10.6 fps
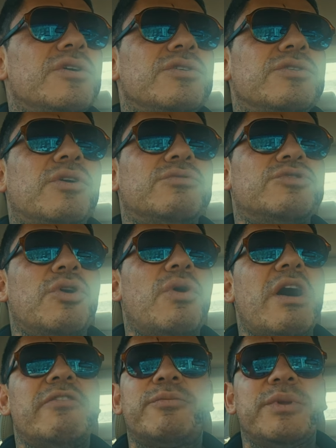you know, Joe
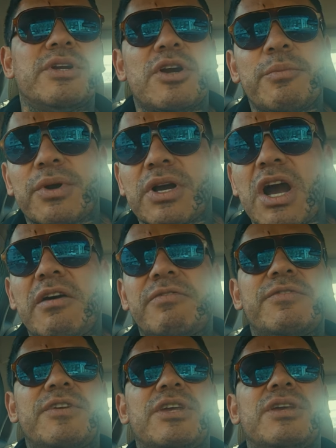offered me a cup of
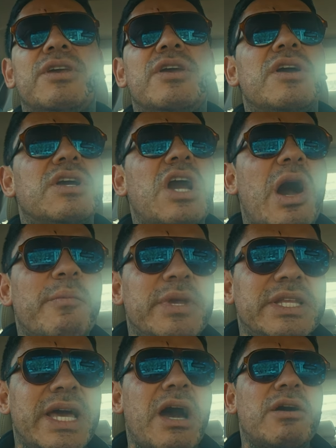coffee, calmed me
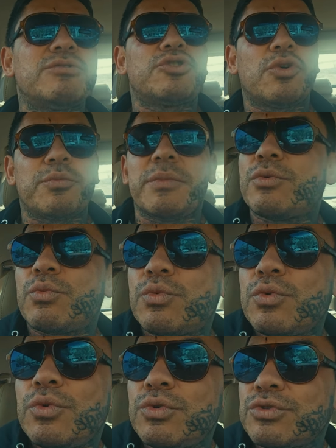down, showed me the
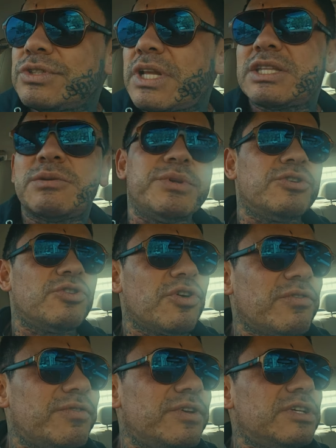rules, not to be
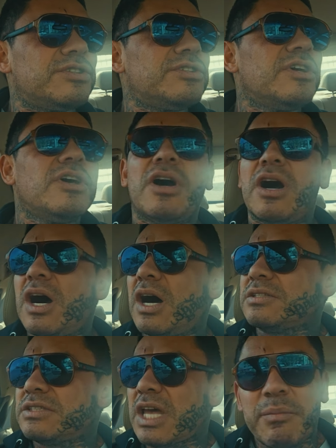nervous,
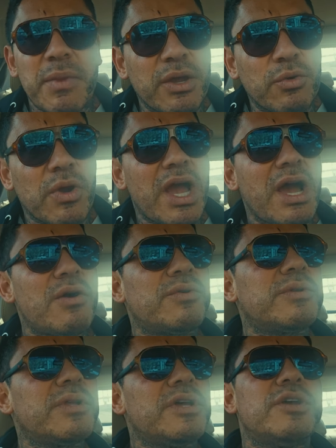stand my
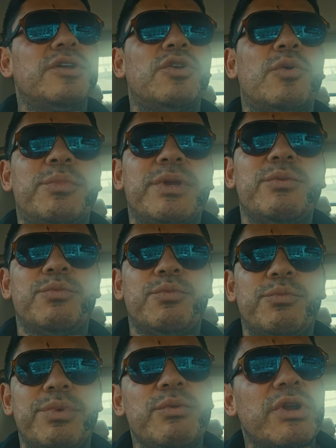ground, you know, be
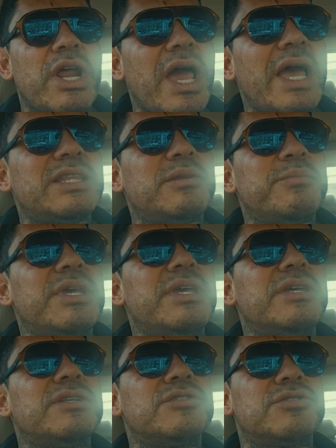what I had to
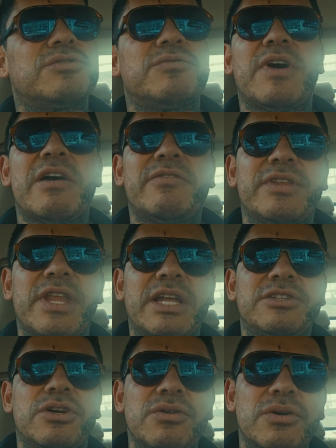be to survive in that
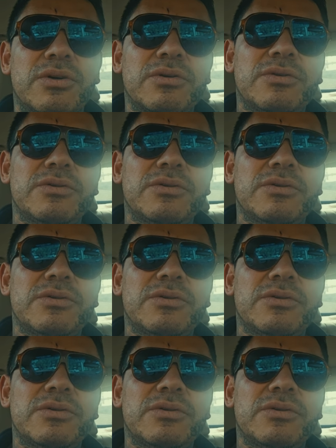jungle,